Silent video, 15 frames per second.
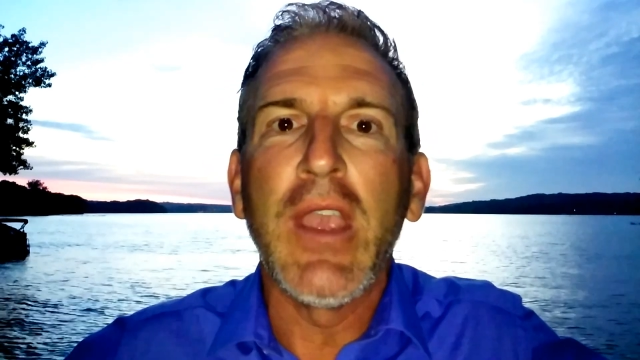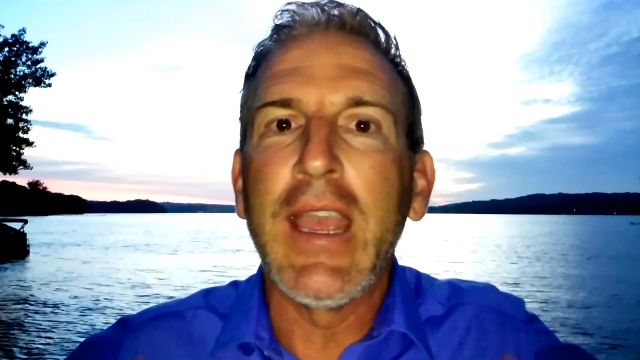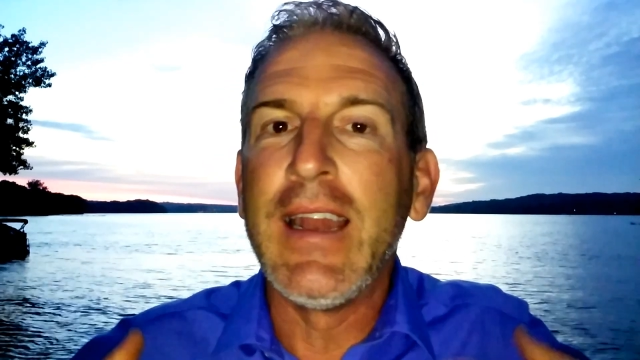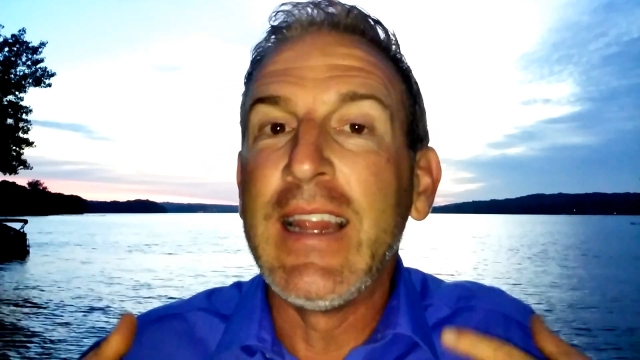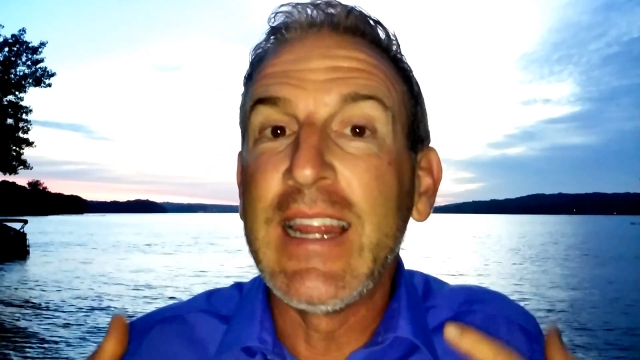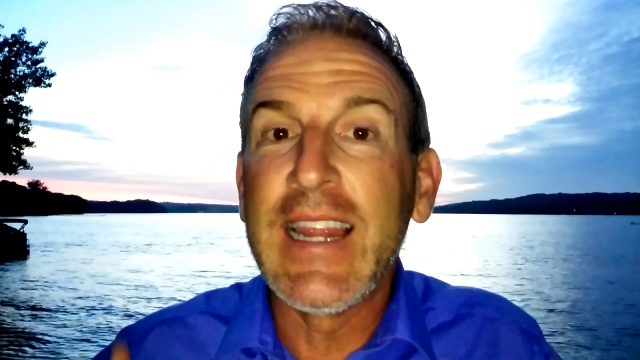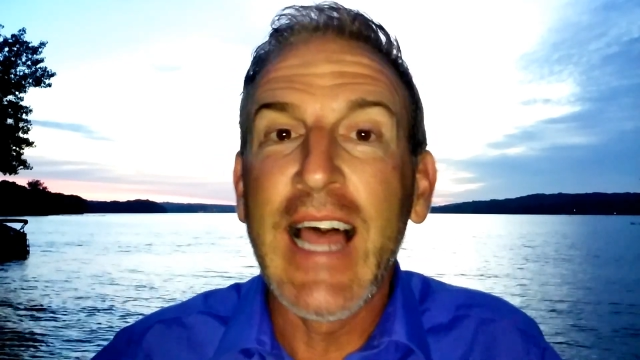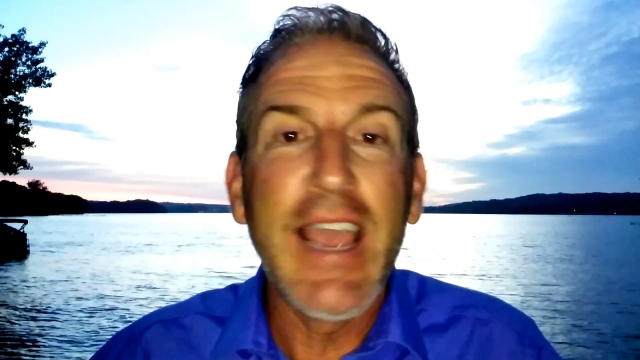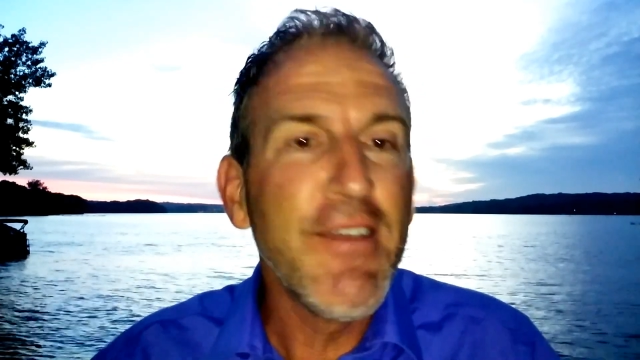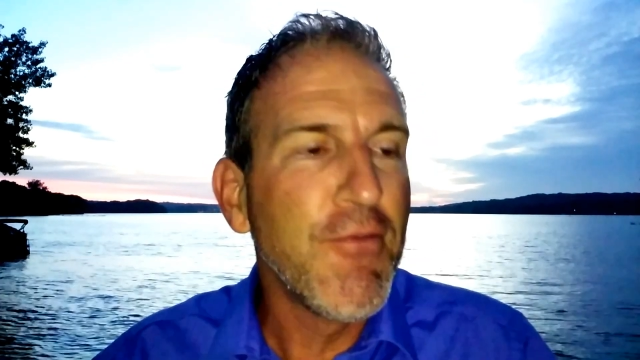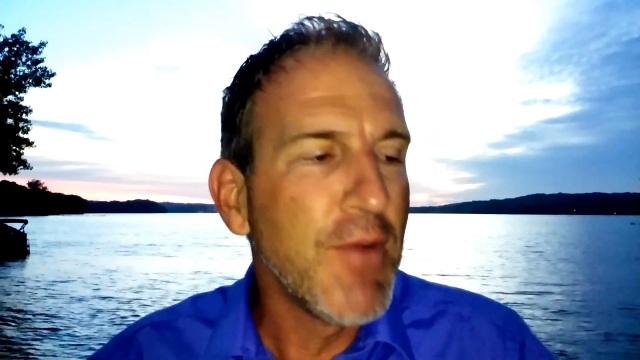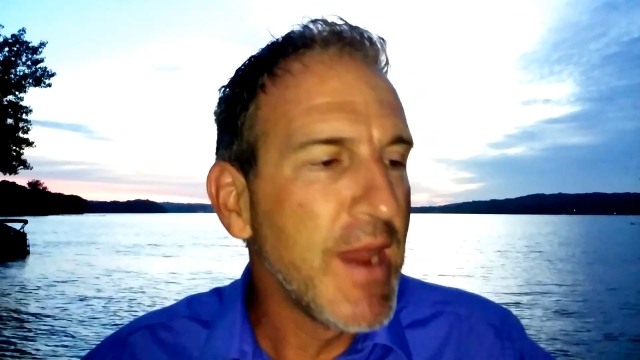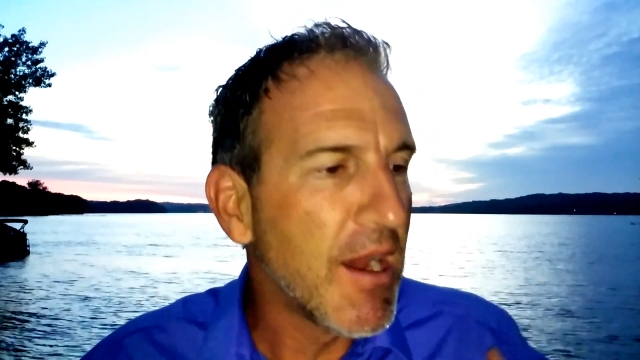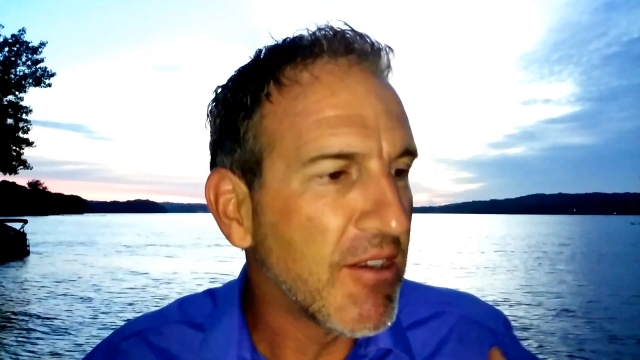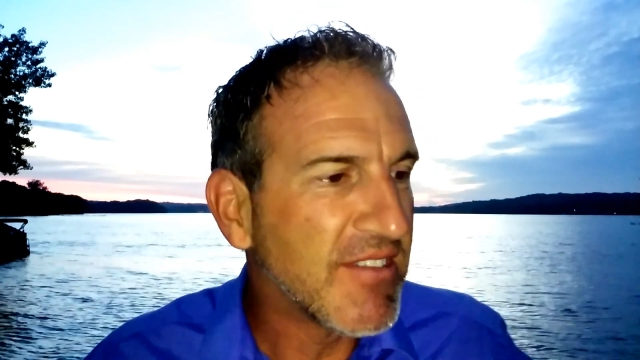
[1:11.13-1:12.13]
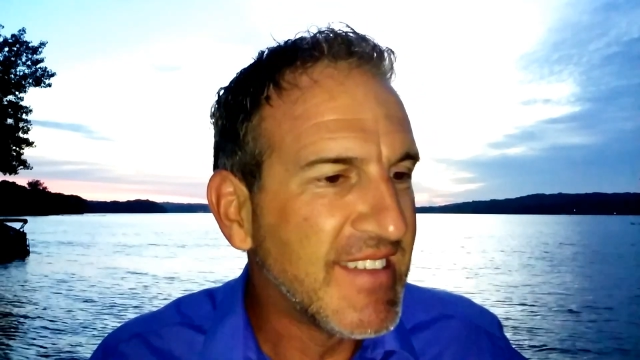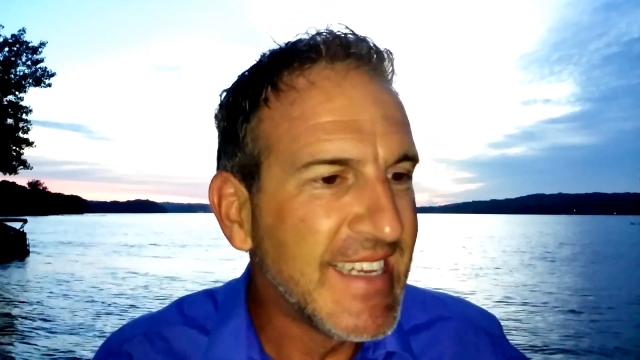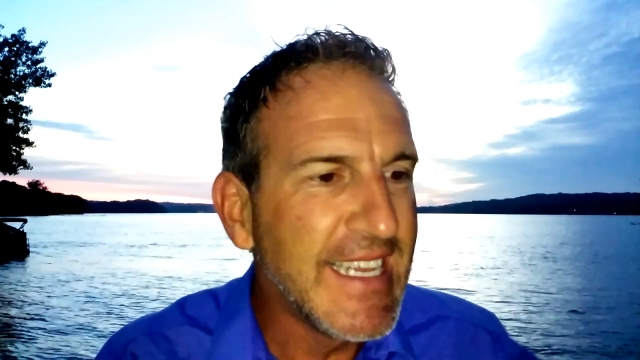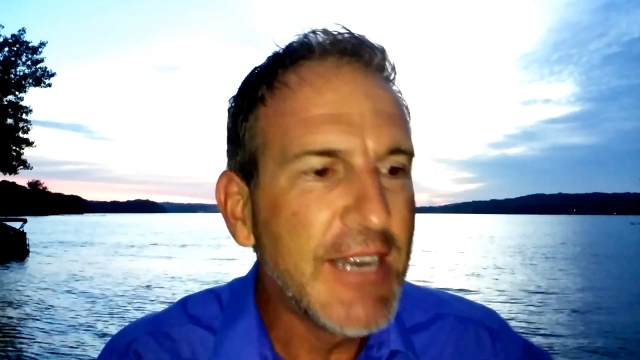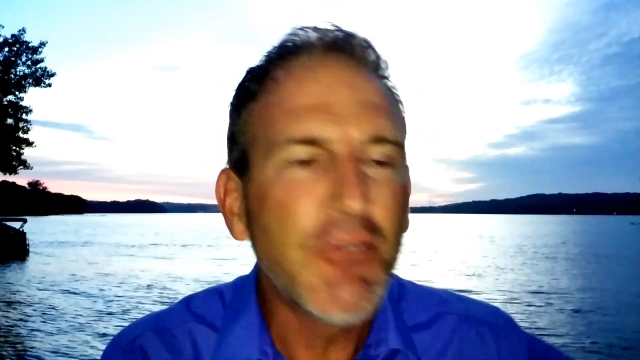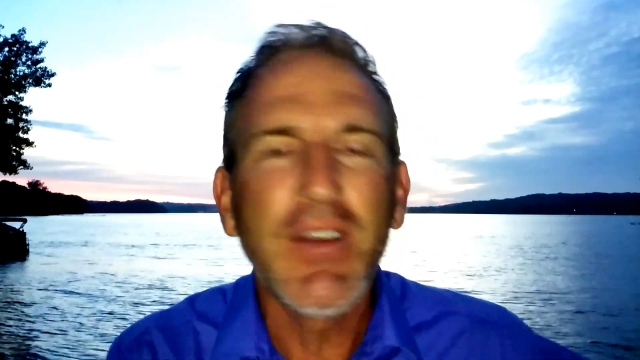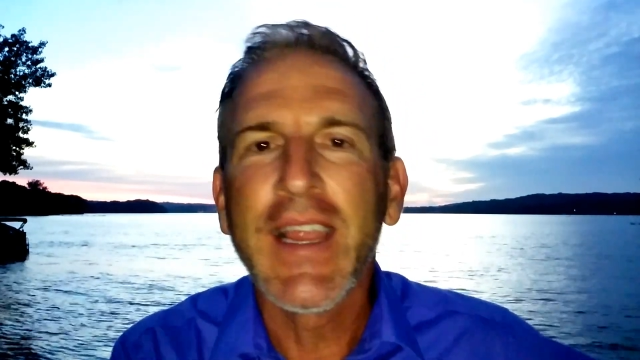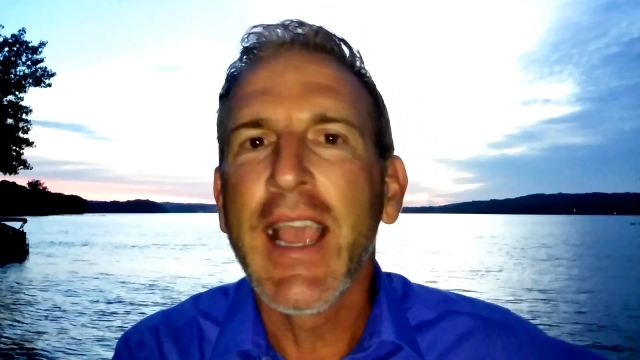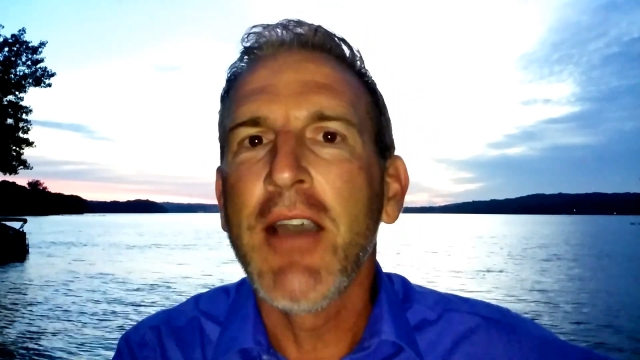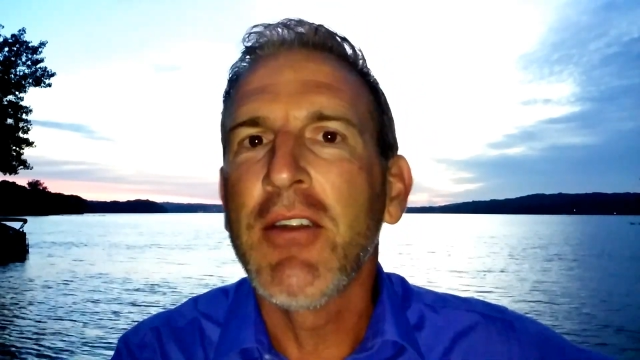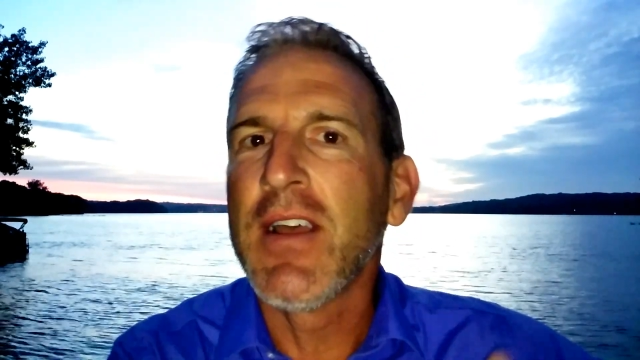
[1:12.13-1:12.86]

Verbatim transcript: In life, we are teetering